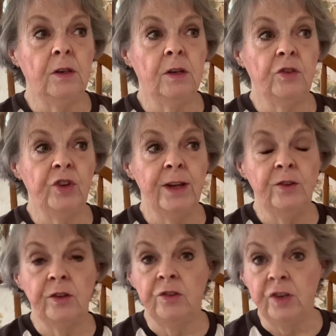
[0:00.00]

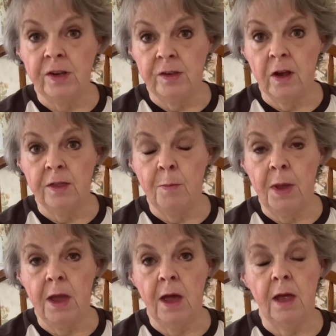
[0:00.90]
change the sheets on the
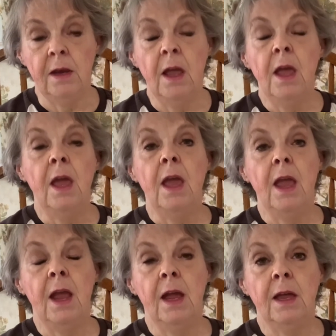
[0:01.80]
bed,
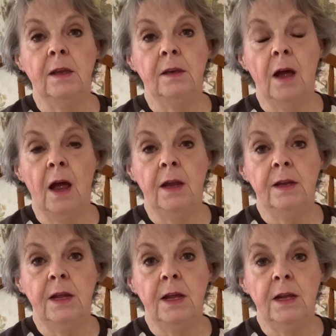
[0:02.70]
and I
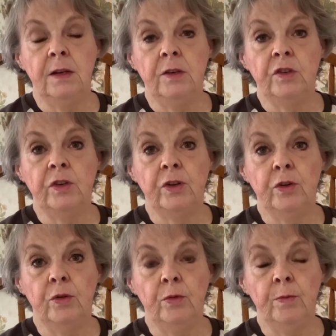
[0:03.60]
need
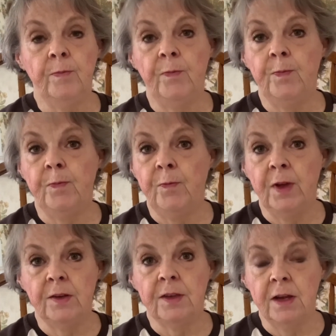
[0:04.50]
to
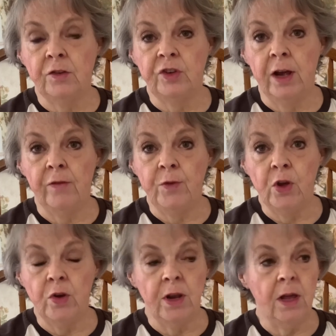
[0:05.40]
fix that shelf
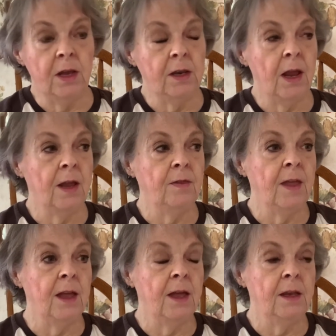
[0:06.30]
unit. And
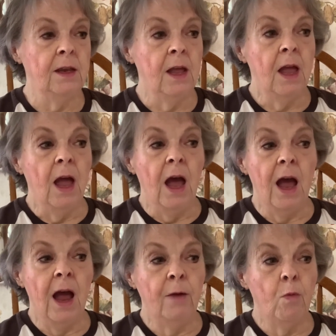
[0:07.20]
then
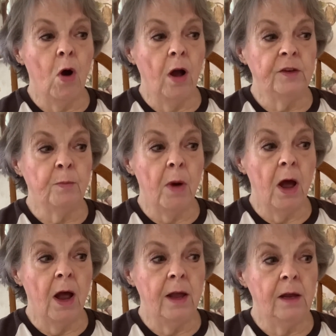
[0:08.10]
I walked
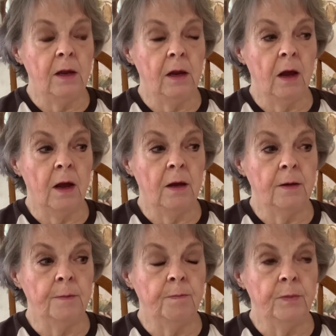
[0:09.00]
by
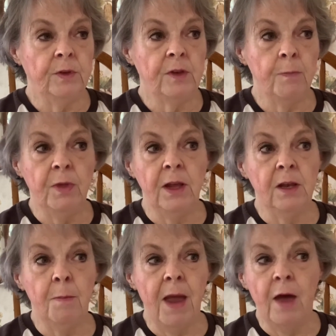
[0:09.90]
something in
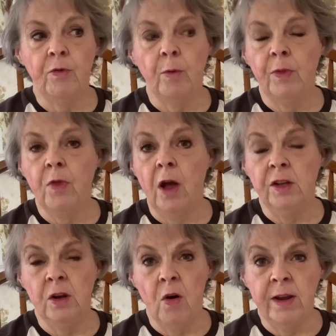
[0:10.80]
the bathroom and thought,
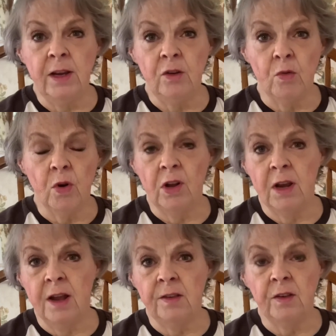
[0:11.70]
I need to
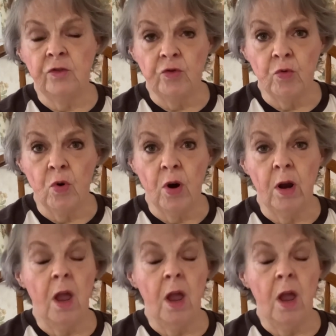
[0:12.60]
organize this drawer.